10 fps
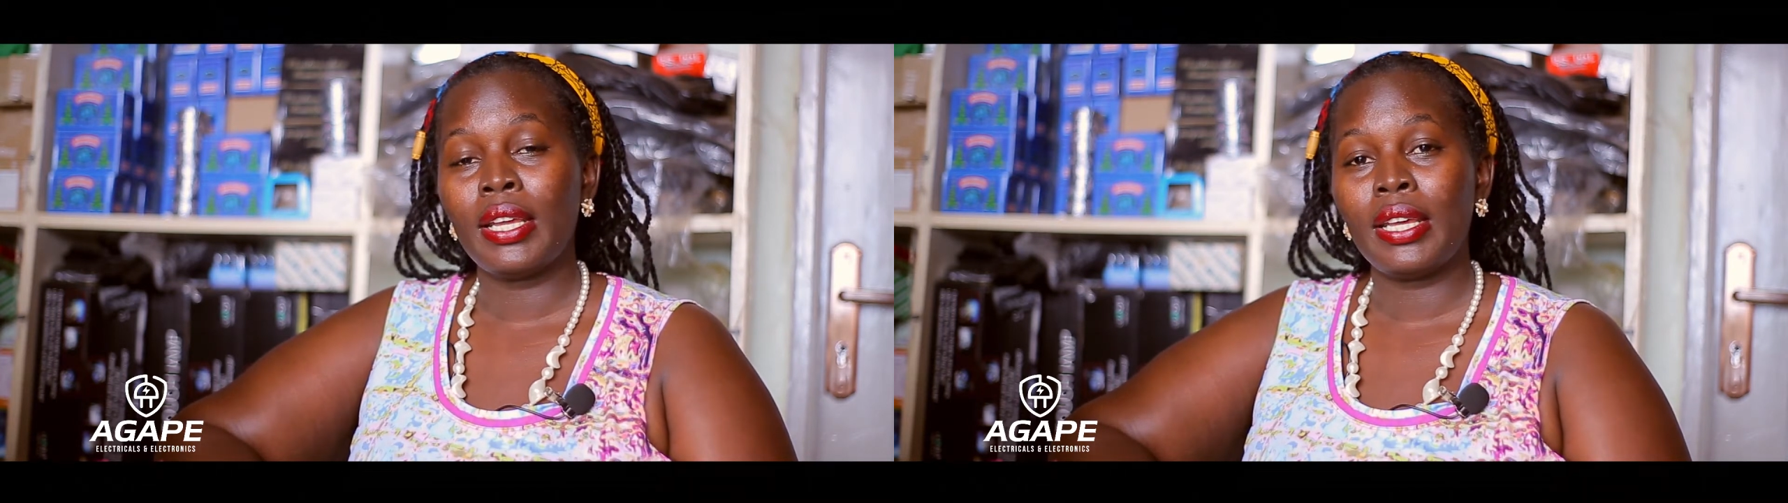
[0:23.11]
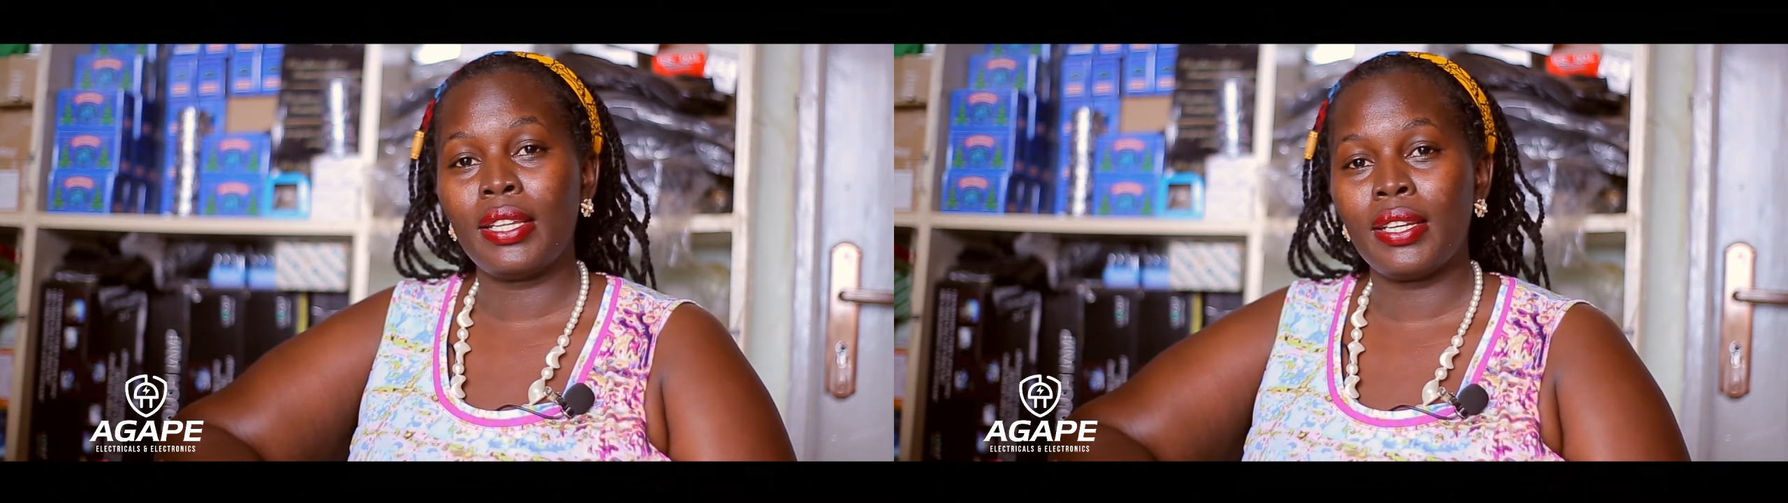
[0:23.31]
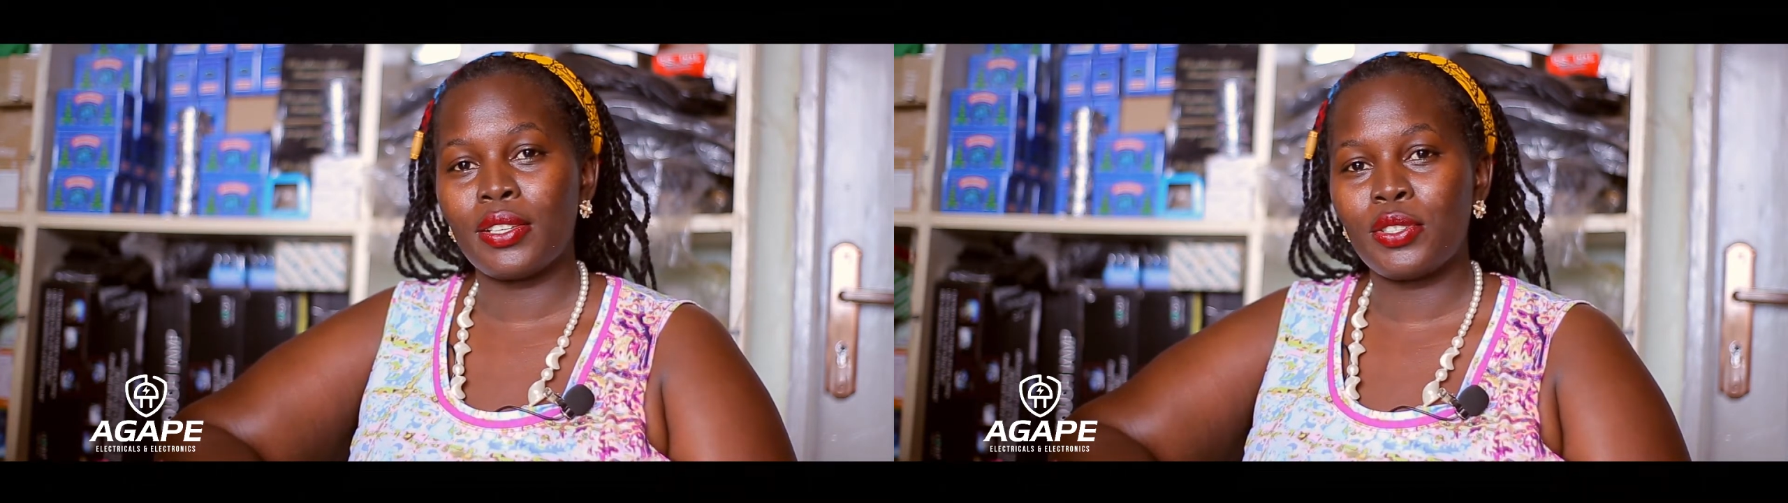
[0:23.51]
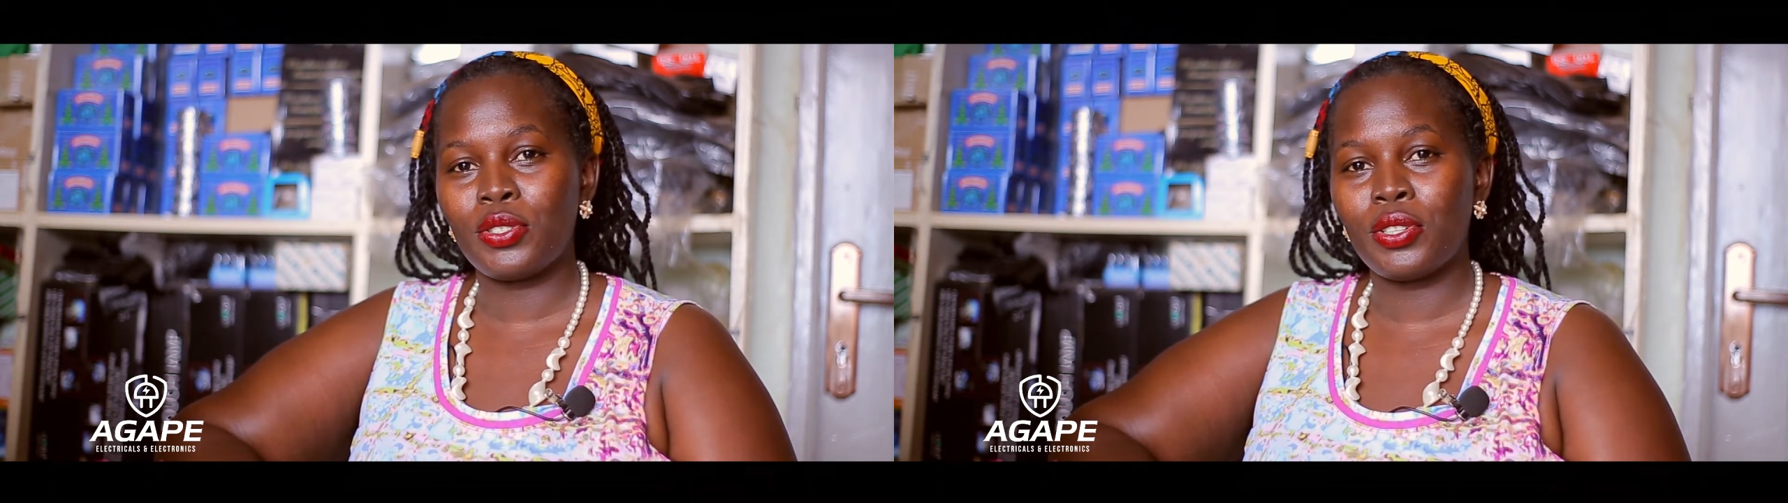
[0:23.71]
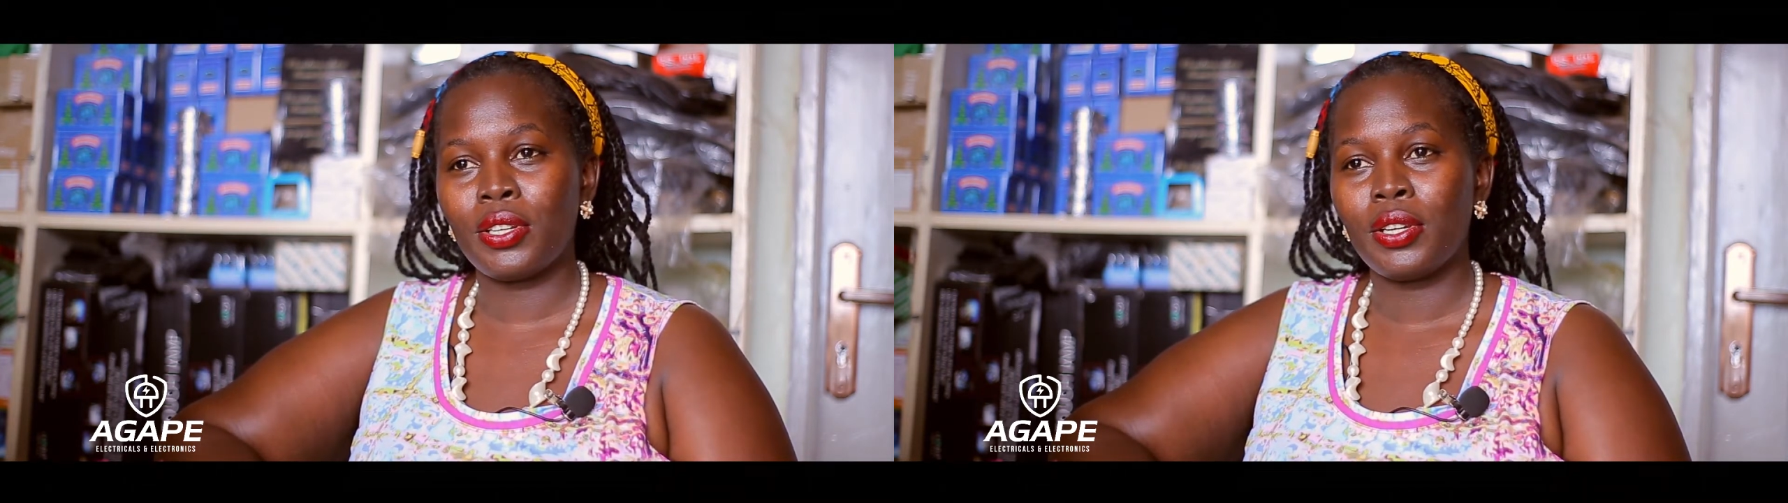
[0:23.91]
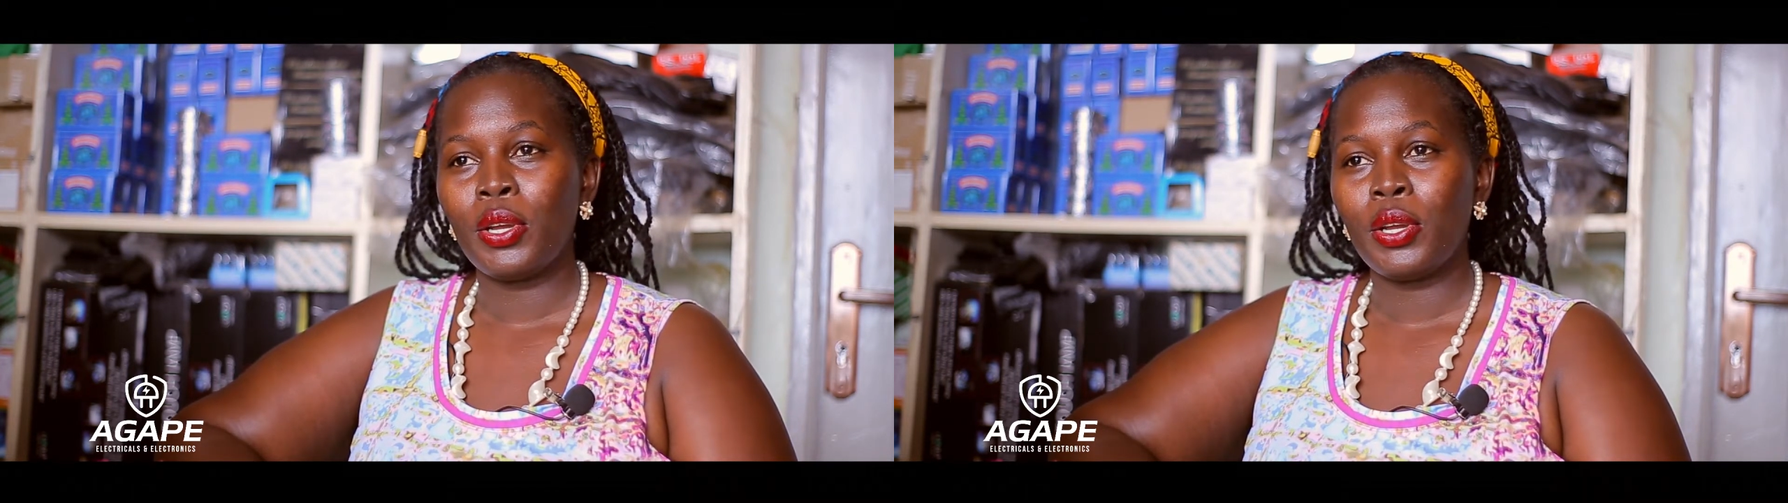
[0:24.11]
industry.